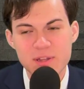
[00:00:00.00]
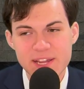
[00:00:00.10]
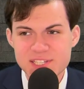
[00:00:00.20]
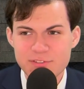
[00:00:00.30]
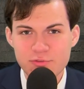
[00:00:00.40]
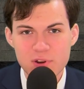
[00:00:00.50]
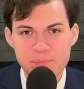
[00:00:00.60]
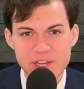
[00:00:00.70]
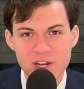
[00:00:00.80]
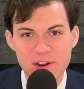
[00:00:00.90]
plaintiff would
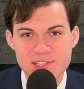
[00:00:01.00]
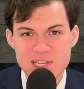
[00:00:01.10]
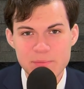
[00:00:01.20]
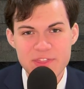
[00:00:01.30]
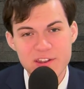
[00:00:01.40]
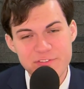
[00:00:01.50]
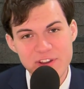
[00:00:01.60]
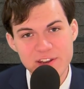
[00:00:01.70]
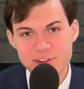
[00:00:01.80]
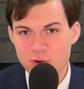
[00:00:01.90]
appear and summon the
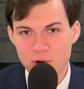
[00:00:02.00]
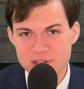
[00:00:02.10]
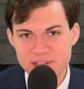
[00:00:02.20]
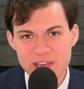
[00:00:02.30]
defendant to court.